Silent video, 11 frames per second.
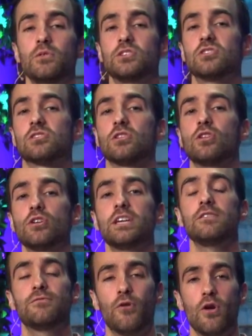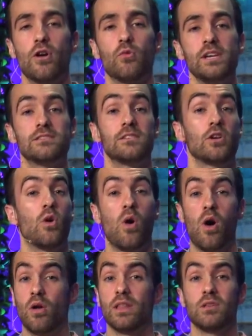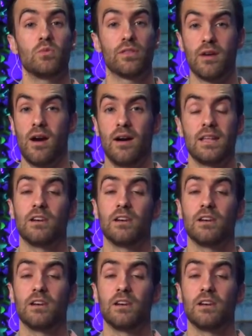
is just looking for a reason to go all in with God.